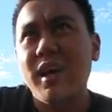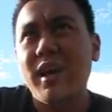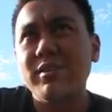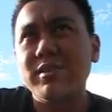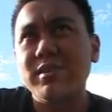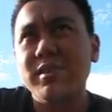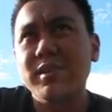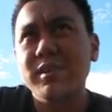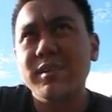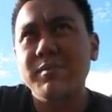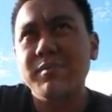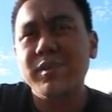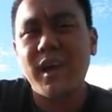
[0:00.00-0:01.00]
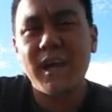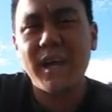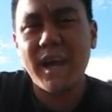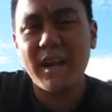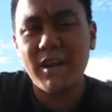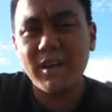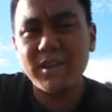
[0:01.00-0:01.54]
I was kind of
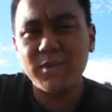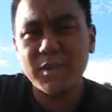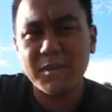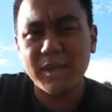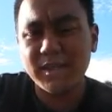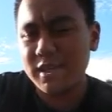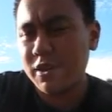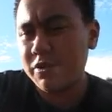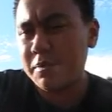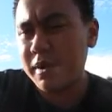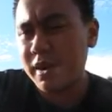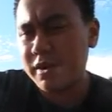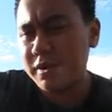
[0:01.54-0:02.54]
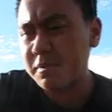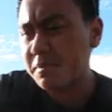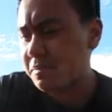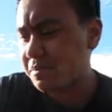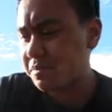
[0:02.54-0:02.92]
at odds with myself about it.